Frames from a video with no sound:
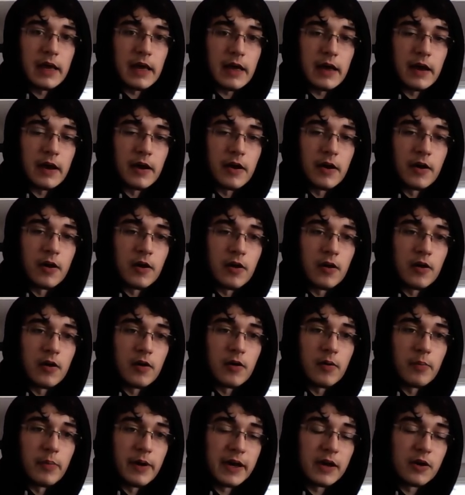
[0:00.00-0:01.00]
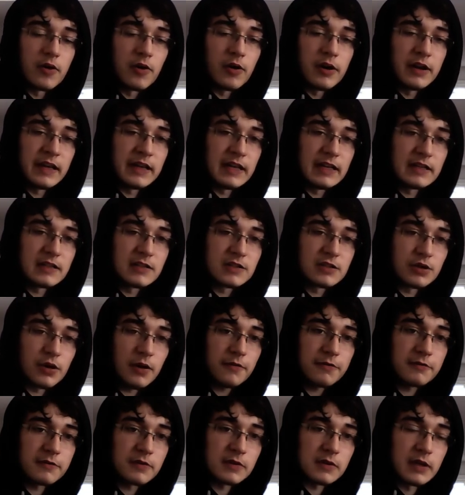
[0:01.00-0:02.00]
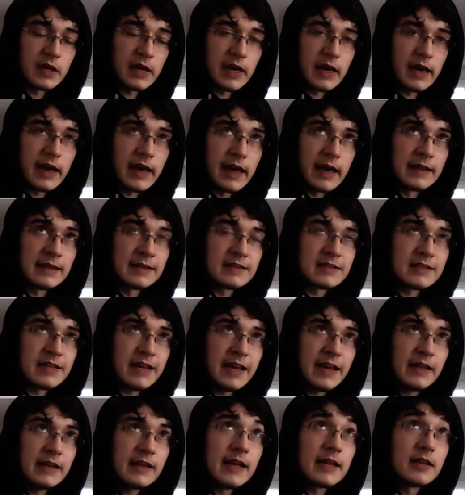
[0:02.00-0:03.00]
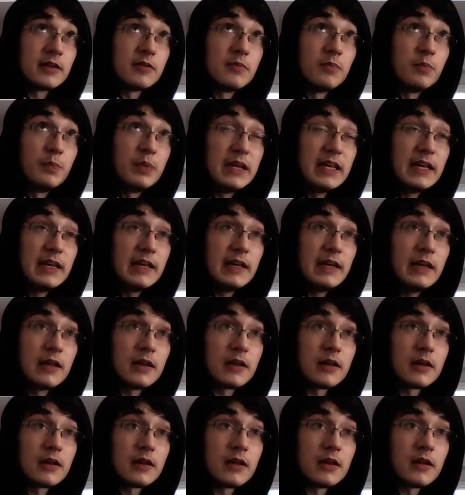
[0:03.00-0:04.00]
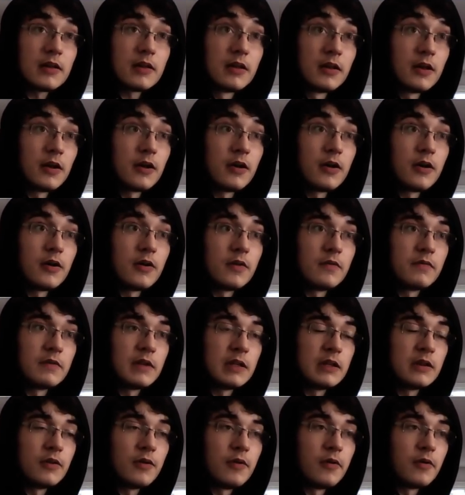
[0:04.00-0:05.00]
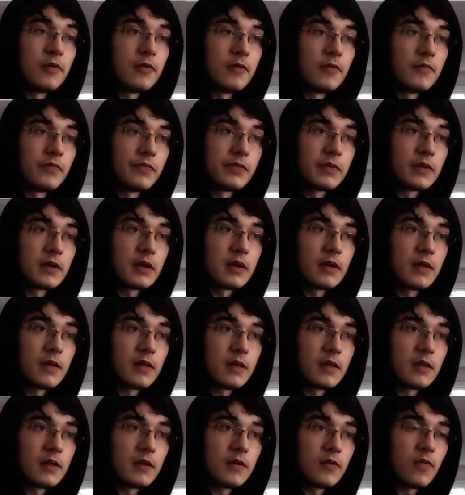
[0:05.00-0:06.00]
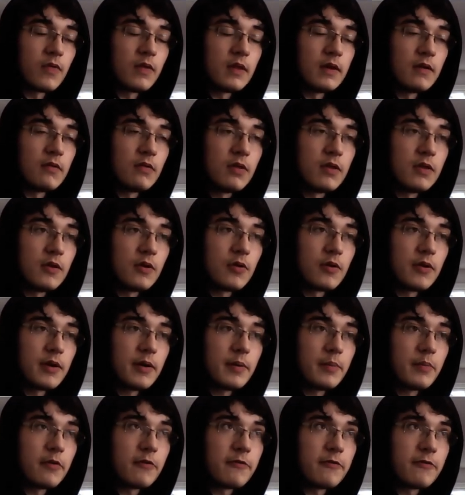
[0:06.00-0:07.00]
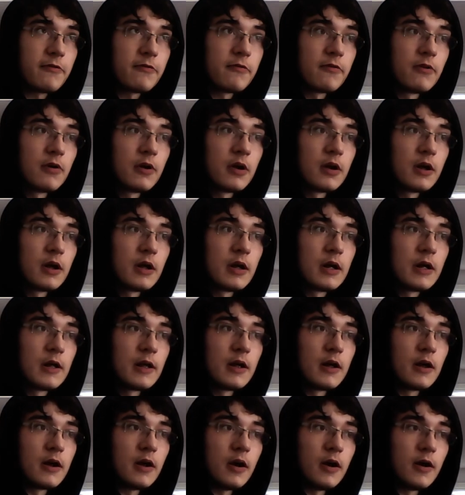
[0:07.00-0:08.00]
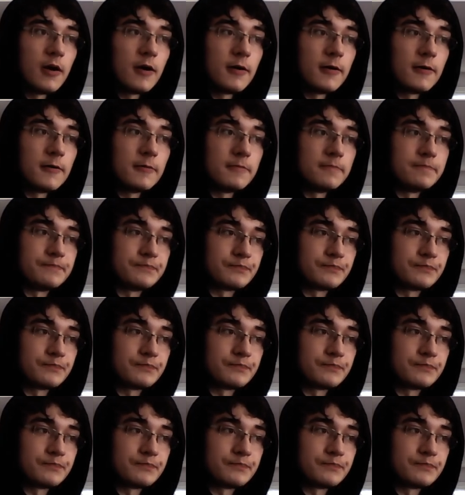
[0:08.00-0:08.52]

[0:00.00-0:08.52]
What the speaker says: by calling it soft, and say that B in the theorem of um,